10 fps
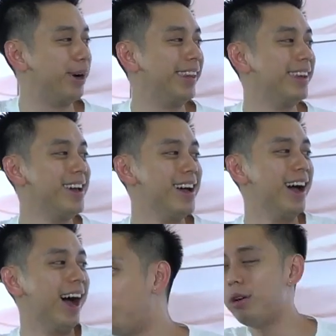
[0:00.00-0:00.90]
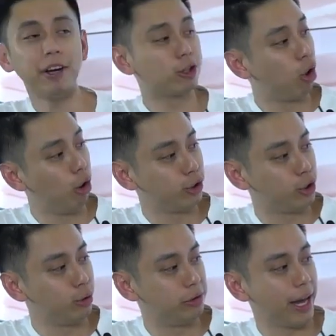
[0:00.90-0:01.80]
but what if I told
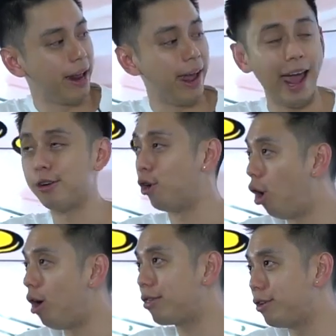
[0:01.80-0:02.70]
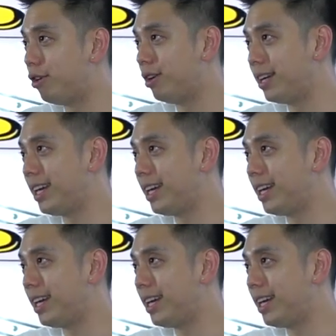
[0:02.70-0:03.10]
you that an author